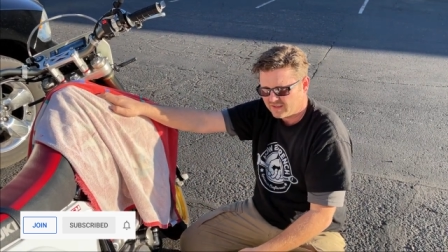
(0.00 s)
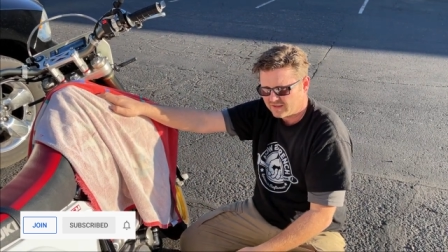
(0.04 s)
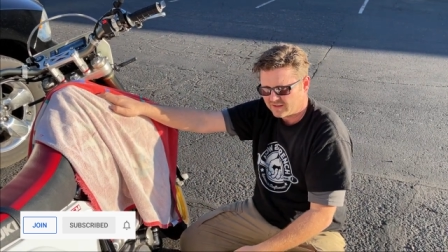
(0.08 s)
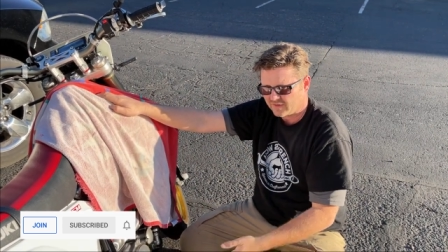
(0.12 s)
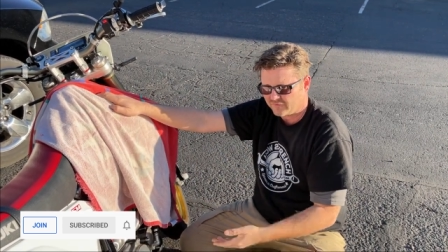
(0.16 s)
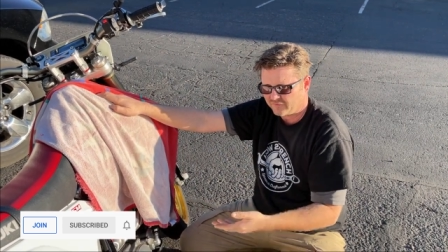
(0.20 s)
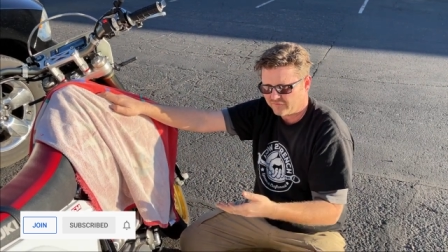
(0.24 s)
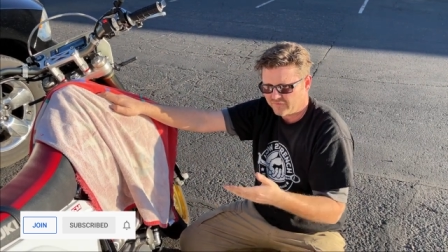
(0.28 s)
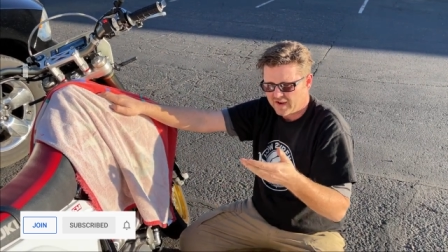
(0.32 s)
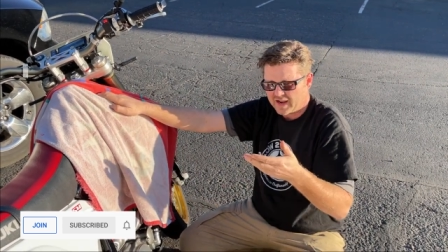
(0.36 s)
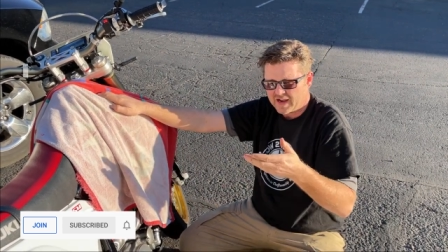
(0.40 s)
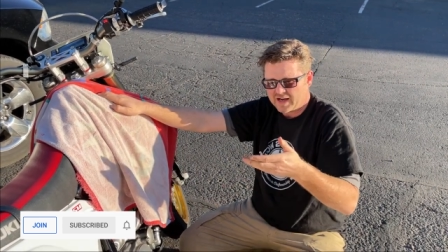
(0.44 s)

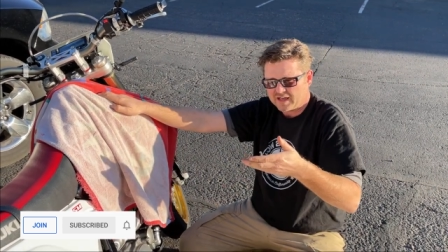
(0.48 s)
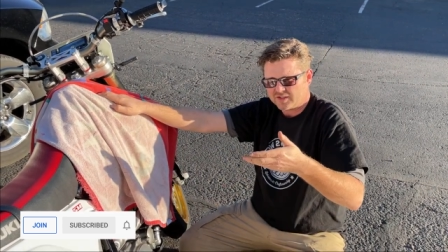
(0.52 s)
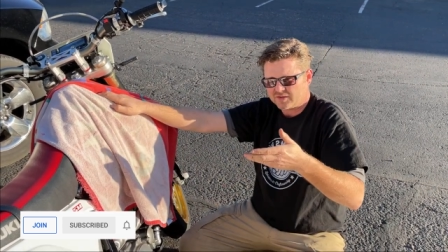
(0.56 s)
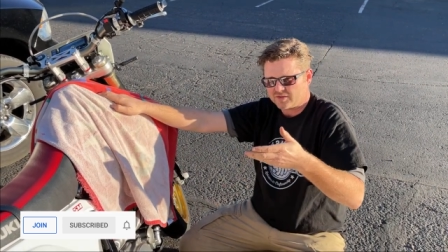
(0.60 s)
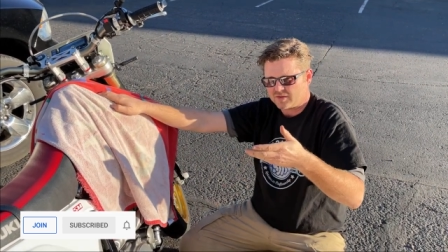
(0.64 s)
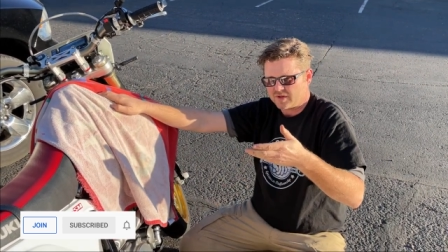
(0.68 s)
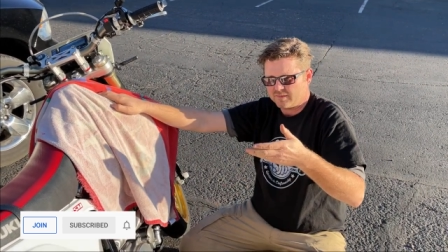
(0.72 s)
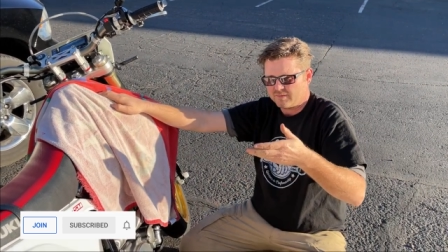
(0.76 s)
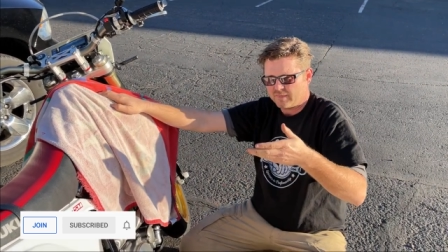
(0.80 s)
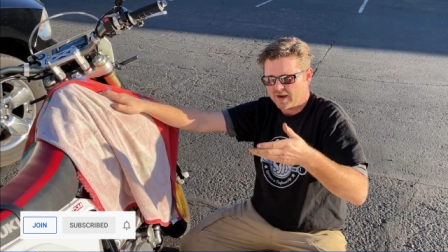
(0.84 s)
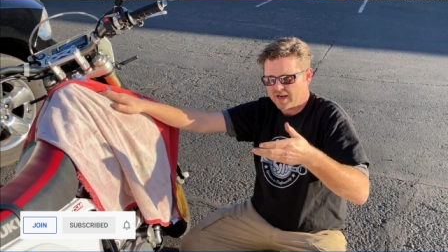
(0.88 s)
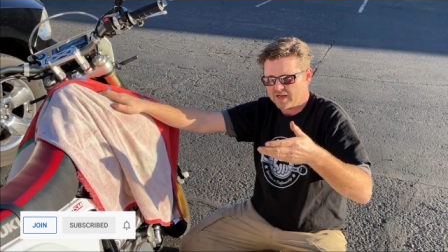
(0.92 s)
the
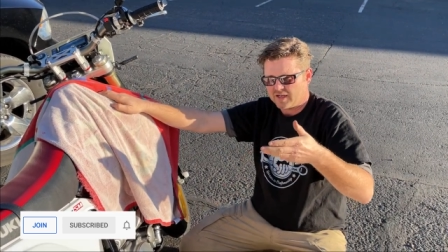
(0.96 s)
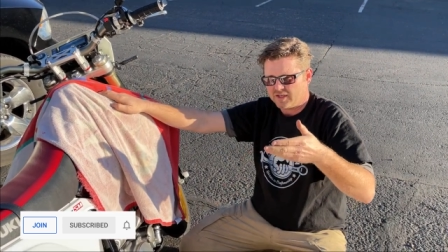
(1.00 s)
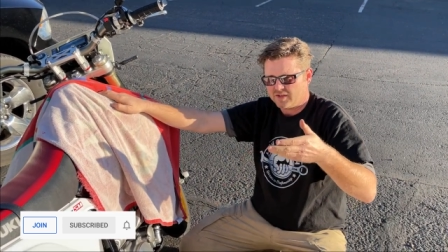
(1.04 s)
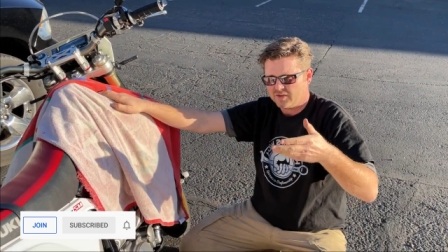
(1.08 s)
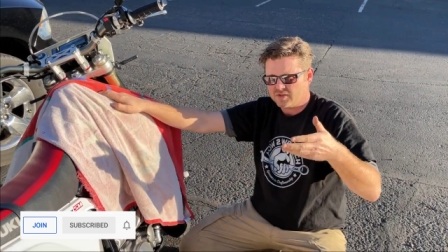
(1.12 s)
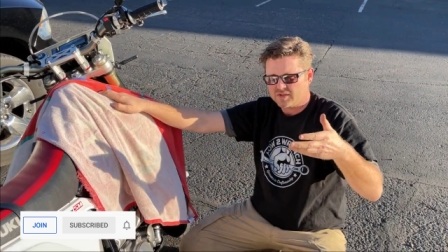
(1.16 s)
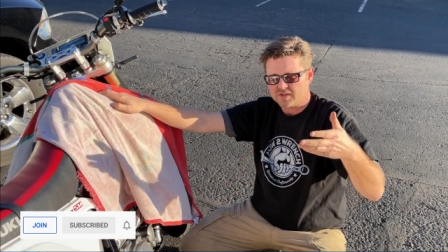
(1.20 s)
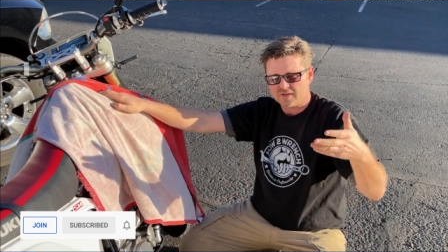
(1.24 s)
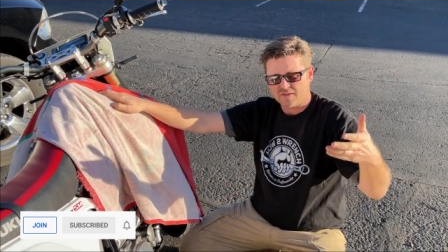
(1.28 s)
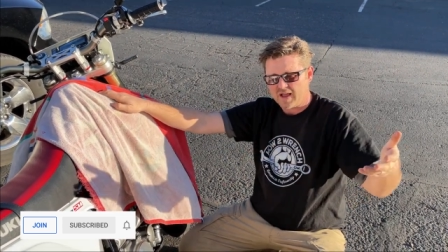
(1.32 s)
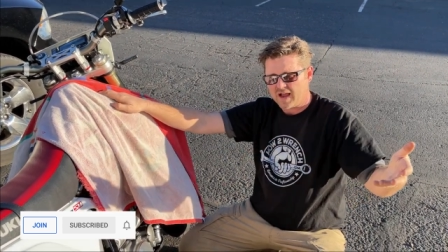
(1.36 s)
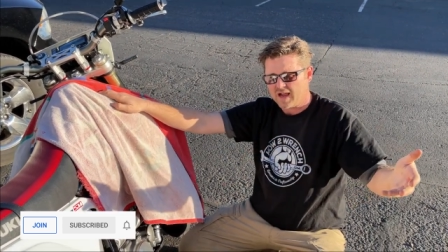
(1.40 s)
factory might have
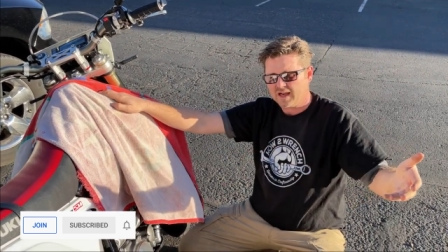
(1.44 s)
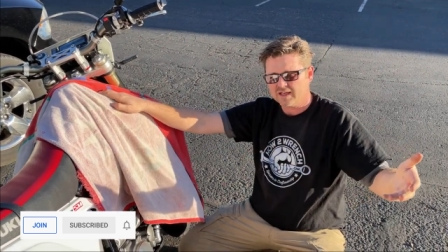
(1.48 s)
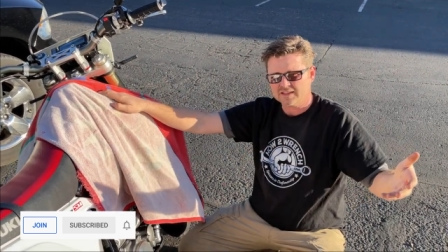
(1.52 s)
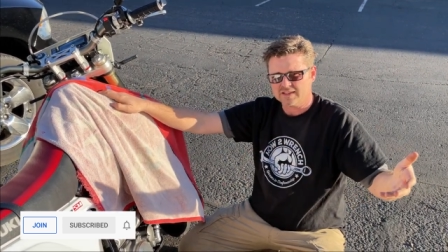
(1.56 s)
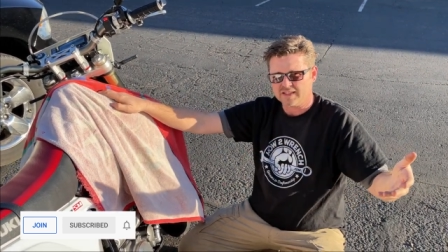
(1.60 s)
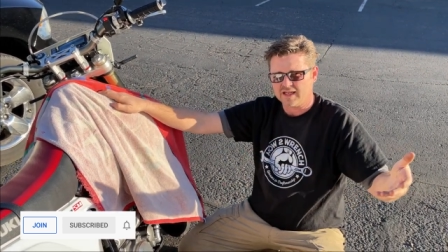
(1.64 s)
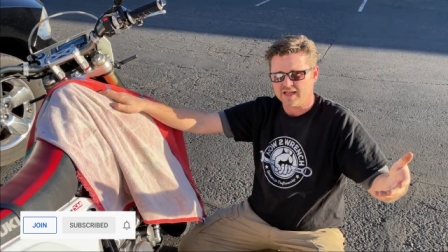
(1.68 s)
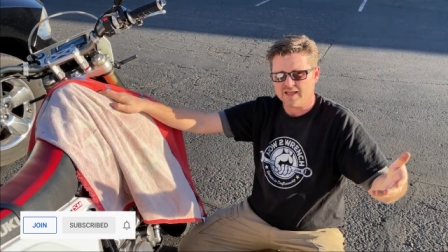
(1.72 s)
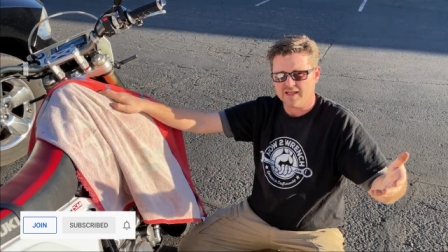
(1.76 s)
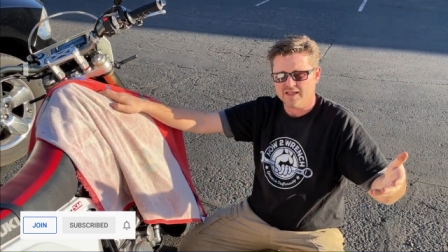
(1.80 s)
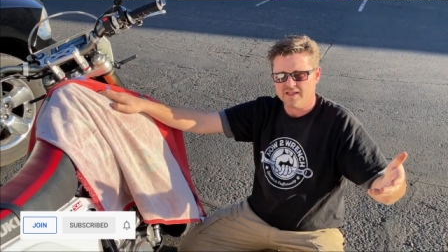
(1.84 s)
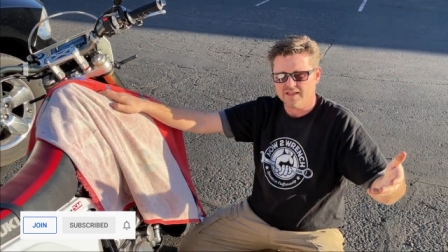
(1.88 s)
used
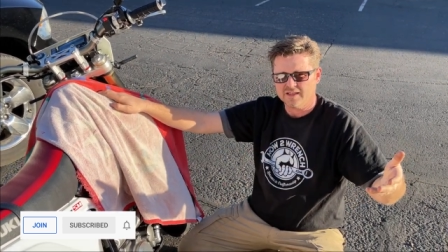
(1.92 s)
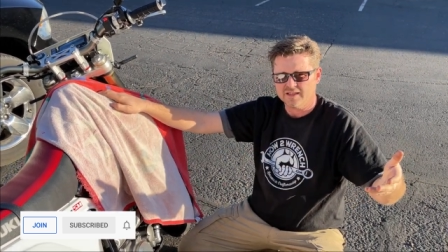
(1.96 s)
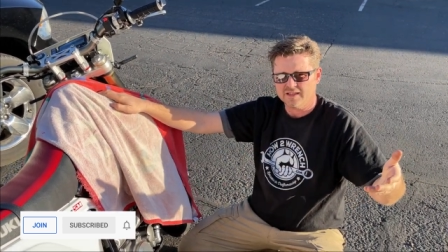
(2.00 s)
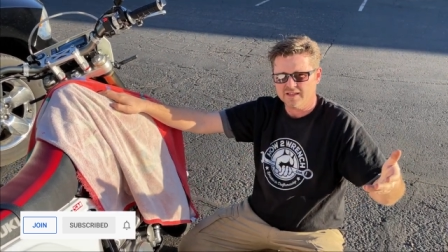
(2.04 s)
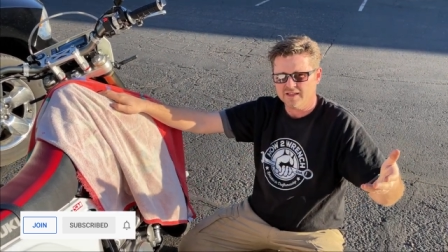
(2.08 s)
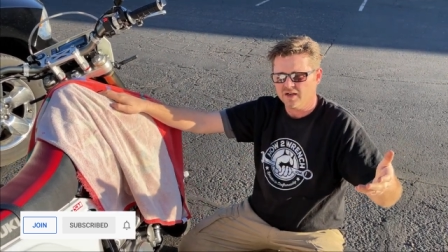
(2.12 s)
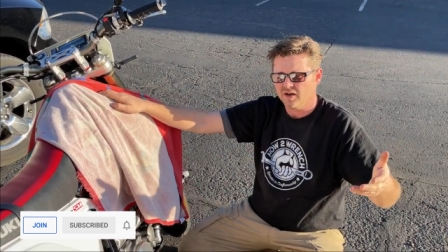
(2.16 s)
Loctite.